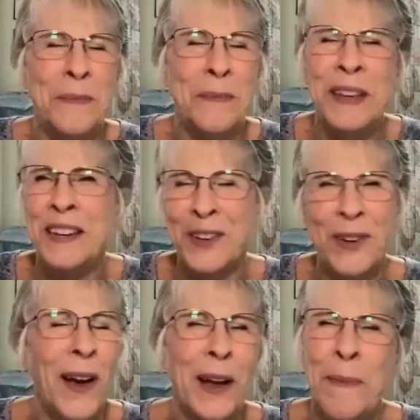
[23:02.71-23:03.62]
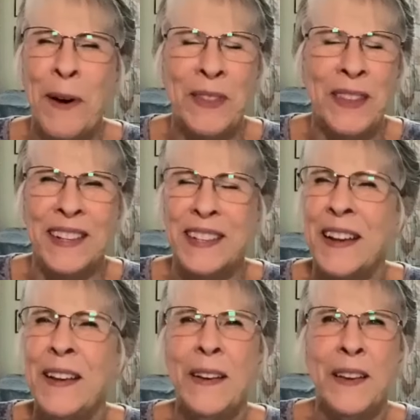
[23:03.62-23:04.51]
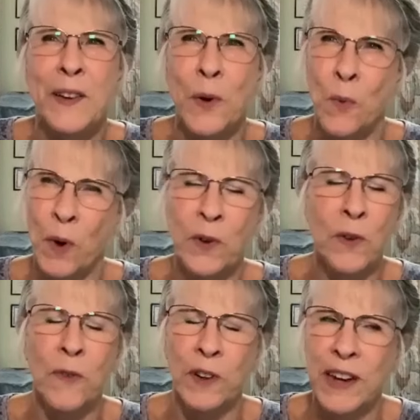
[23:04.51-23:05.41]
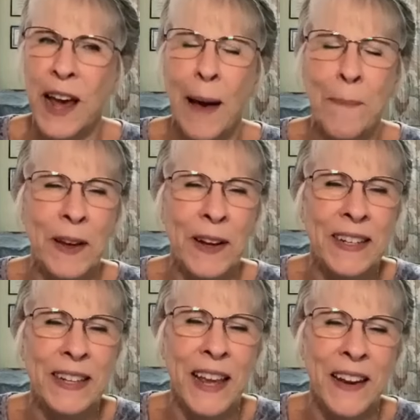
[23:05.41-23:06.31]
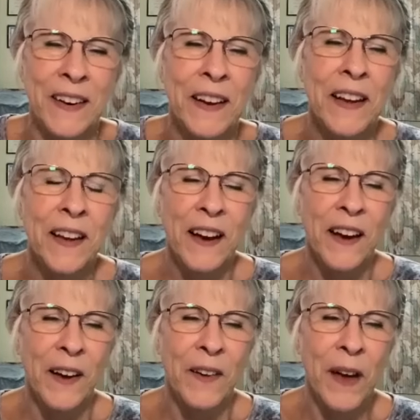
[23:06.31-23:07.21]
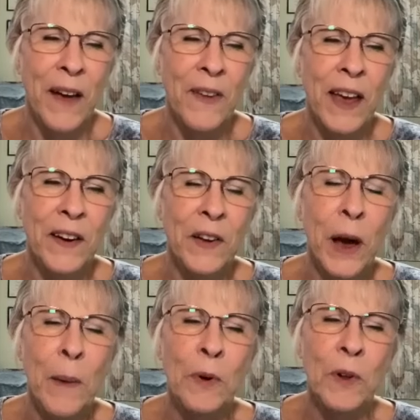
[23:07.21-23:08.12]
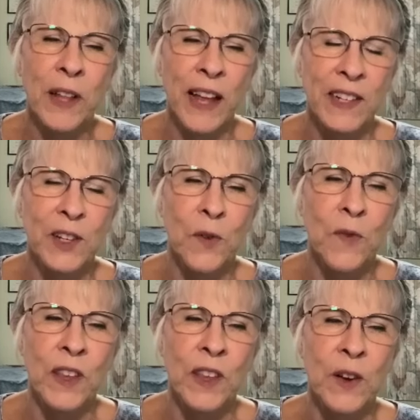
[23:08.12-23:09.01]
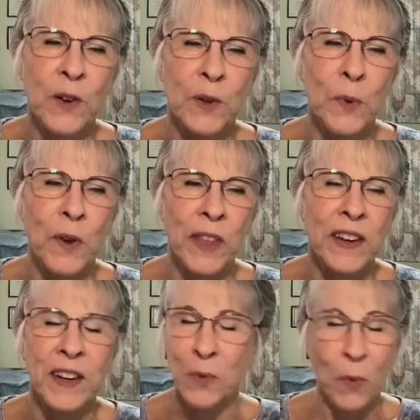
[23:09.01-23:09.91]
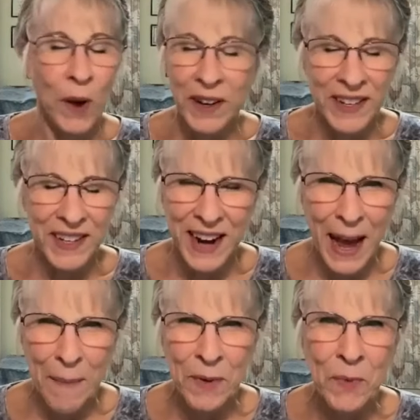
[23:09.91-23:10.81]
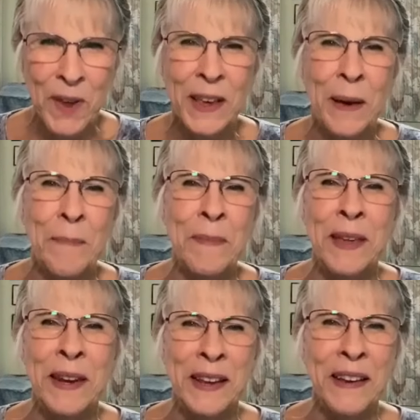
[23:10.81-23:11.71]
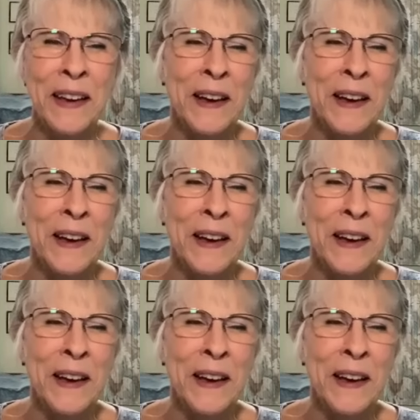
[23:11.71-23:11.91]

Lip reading: meet and talk about these, you know, wonderful topics. And I've had a couple classes over the years where they didn't want to stop, and we kept meeting